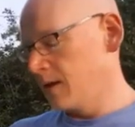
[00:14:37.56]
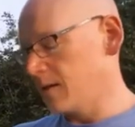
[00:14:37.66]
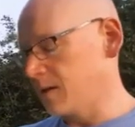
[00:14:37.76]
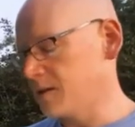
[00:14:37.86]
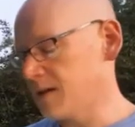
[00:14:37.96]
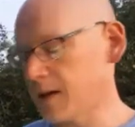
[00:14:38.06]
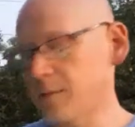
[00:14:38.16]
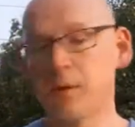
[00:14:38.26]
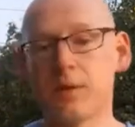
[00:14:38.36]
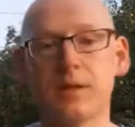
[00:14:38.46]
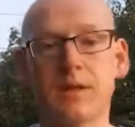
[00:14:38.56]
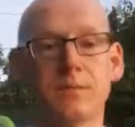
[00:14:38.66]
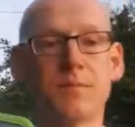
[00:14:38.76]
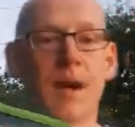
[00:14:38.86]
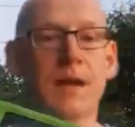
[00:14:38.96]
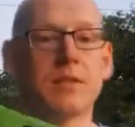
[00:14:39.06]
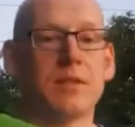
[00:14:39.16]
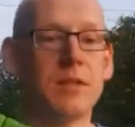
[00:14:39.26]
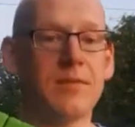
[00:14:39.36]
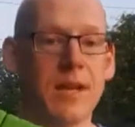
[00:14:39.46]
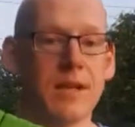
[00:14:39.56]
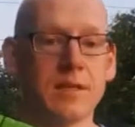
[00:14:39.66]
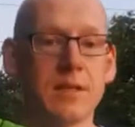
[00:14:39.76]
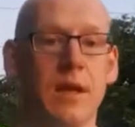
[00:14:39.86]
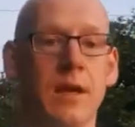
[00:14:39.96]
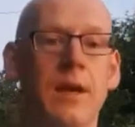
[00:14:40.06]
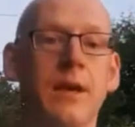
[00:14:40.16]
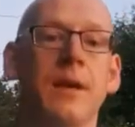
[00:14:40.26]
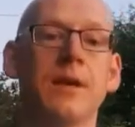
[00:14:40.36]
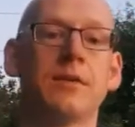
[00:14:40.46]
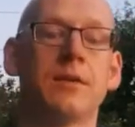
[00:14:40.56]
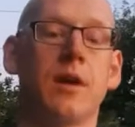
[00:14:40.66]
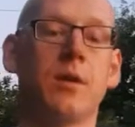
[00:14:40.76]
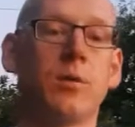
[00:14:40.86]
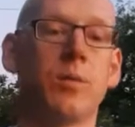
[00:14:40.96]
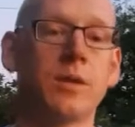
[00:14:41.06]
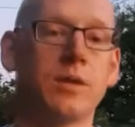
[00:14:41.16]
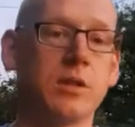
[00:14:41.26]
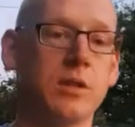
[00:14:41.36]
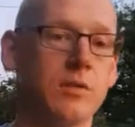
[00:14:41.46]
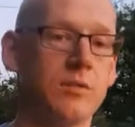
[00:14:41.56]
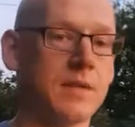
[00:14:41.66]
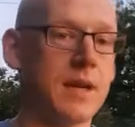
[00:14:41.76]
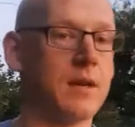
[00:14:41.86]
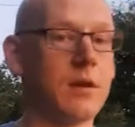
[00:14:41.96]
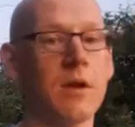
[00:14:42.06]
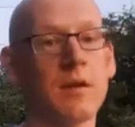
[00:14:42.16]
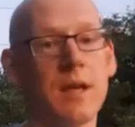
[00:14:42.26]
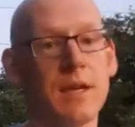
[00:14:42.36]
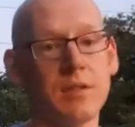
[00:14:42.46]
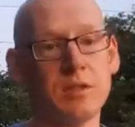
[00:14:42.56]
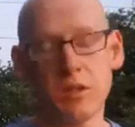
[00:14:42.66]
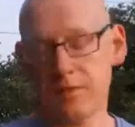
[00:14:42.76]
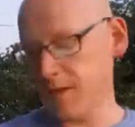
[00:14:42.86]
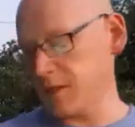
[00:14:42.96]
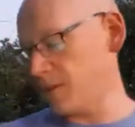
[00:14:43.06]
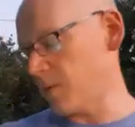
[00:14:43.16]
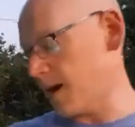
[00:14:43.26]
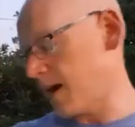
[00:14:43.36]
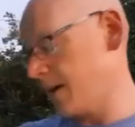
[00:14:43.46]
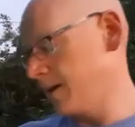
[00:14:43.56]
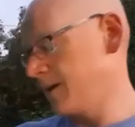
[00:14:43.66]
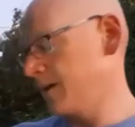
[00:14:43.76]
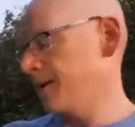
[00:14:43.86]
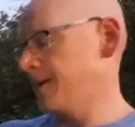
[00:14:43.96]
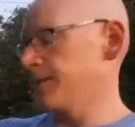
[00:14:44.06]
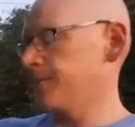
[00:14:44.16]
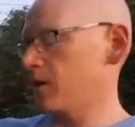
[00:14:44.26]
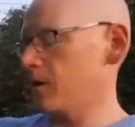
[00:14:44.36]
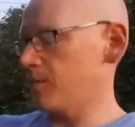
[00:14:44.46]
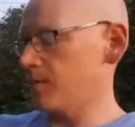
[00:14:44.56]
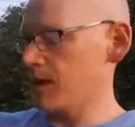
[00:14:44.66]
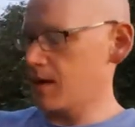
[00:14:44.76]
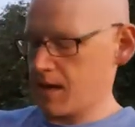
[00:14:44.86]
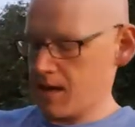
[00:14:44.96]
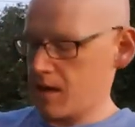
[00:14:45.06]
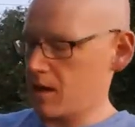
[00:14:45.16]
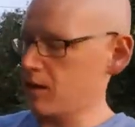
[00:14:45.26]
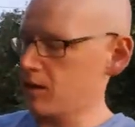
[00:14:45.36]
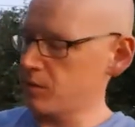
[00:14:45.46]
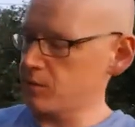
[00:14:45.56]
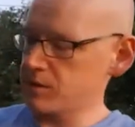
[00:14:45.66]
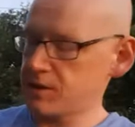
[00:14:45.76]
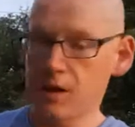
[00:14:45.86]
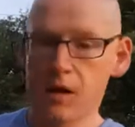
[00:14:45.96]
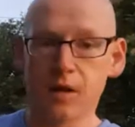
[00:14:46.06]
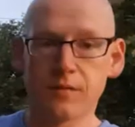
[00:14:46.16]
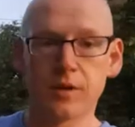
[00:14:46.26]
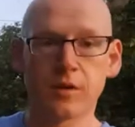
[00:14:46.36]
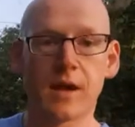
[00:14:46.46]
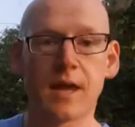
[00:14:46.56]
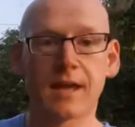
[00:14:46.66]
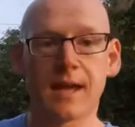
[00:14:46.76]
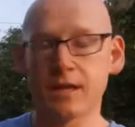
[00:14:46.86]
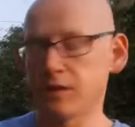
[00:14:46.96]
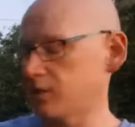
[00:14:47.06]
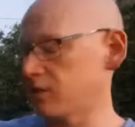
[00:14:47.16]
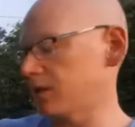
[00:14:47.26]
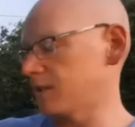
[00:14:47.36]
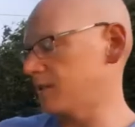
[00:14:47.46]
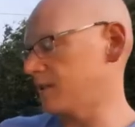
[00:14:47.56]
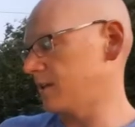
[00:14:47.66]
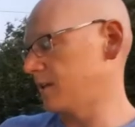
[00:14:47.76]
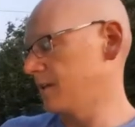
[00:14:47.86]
The second button is My Surveys. So once you've taken on a survey square, in here you will see all of your allocations listed.